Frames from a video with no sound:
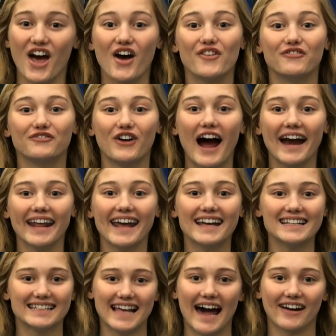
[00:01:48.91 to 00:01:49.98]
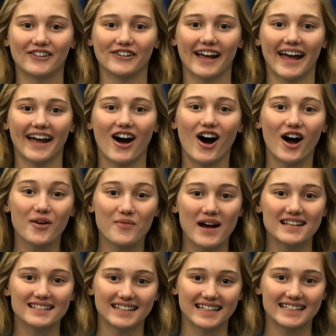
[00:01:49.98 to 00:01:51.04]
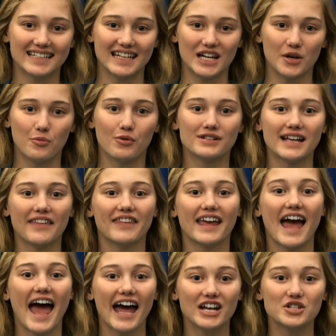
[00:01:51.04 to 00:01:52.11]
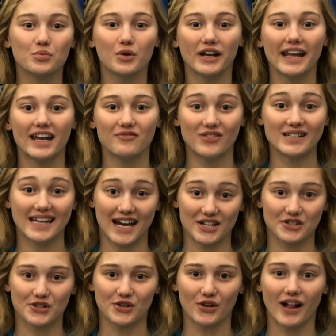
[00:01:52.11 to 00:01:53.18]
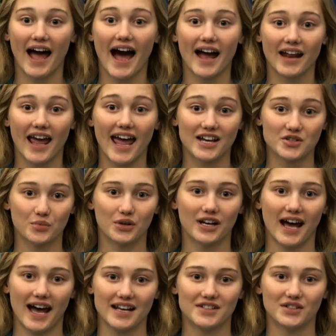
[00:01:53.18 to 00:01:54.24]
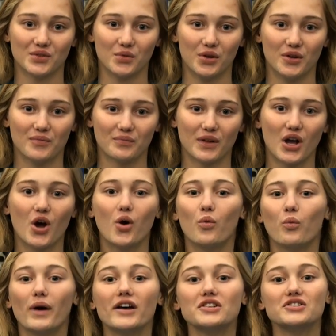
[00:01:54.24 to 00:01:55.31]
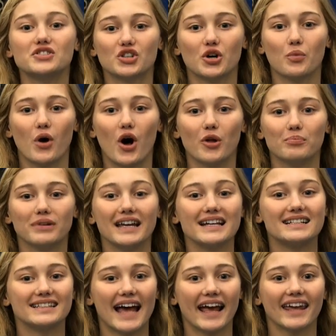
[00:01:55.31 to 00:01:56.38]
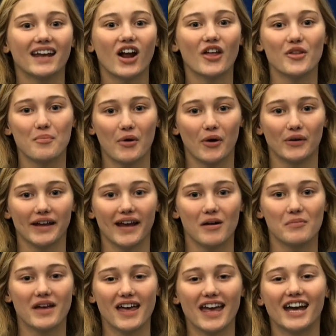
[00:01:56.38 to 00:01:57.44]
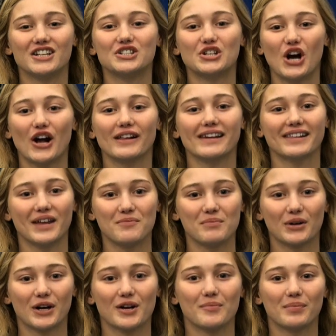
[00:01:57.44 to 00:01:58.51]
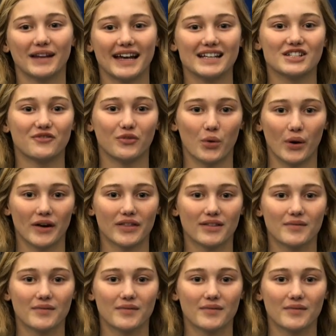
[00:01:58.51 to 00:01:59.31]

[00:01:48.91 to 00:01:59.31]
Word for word: Friday and Saturday, our wrestling team was at the Edgewood Invitational at Edgewood High School. Will Sturwald placed second on the podium, and Charlie Lindberg placed fourth.